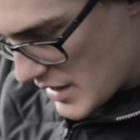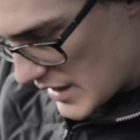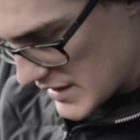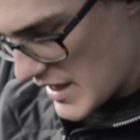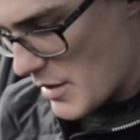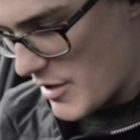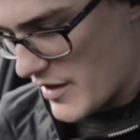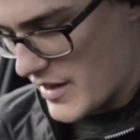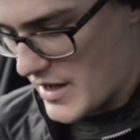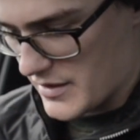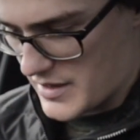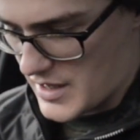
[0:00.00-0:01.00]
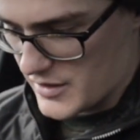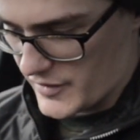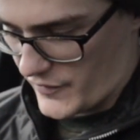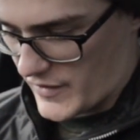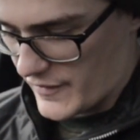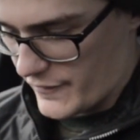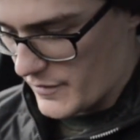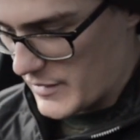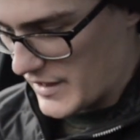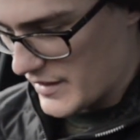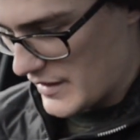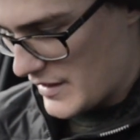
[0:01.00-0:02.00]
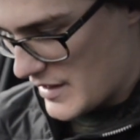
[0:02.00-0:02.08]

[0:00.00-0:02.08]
I say about there. That looks fine for me.